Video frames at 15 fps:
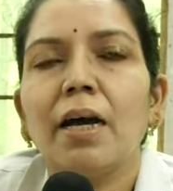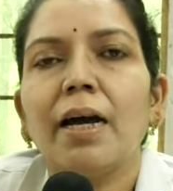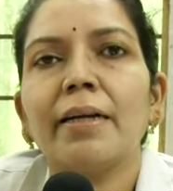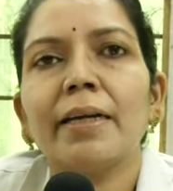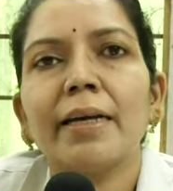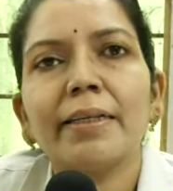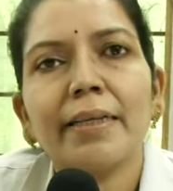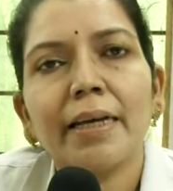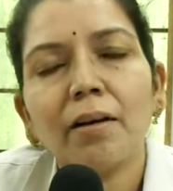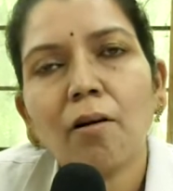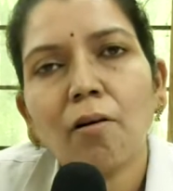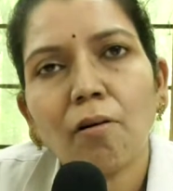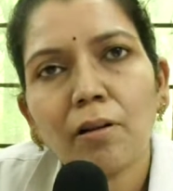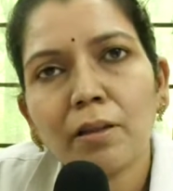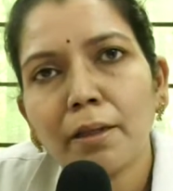And I tell
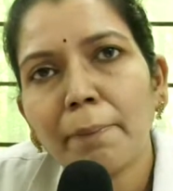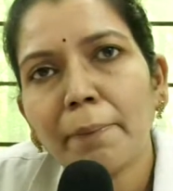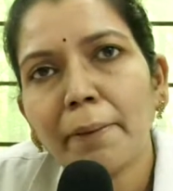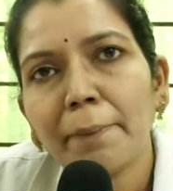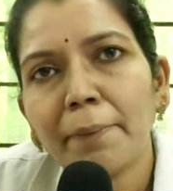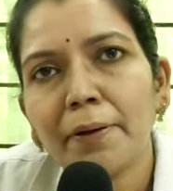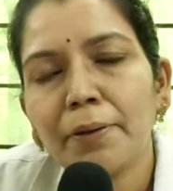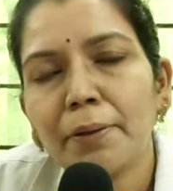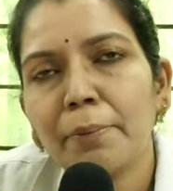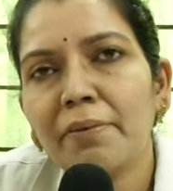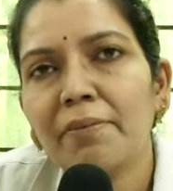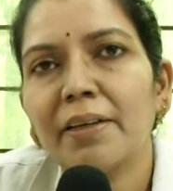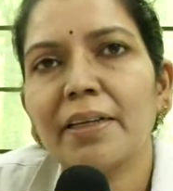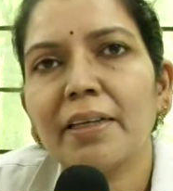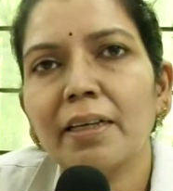all the people to be
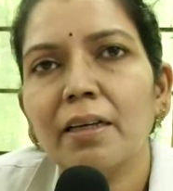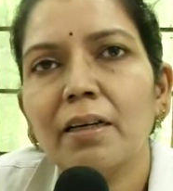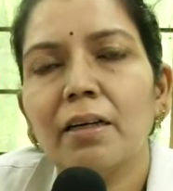very